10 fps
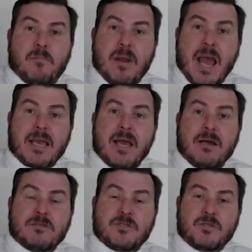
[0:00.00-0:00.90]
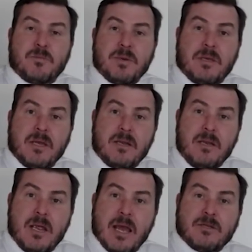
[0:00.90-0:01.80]
blackouts to
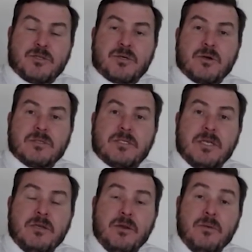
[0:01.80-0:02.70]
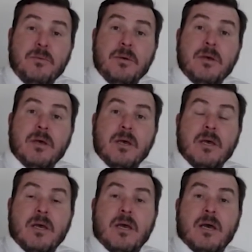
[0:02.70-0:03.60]
begin and to continue
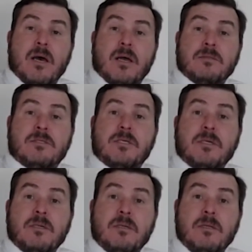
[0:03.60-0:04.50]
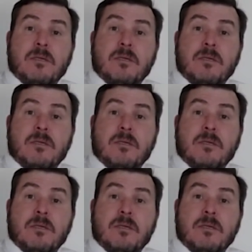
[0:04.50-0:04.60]
until